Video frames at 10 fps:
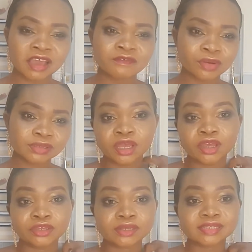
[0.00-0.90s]
For
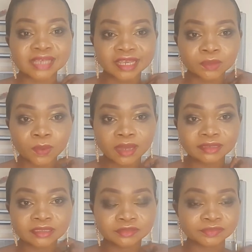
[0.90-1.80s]
example, your side 1.
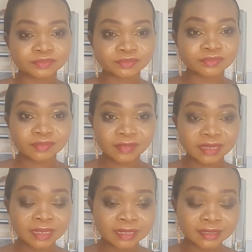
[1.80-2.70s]

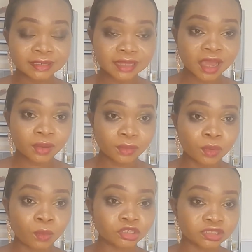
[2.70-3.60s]
Now,
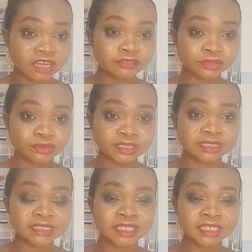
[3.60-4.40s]
what you have to do is,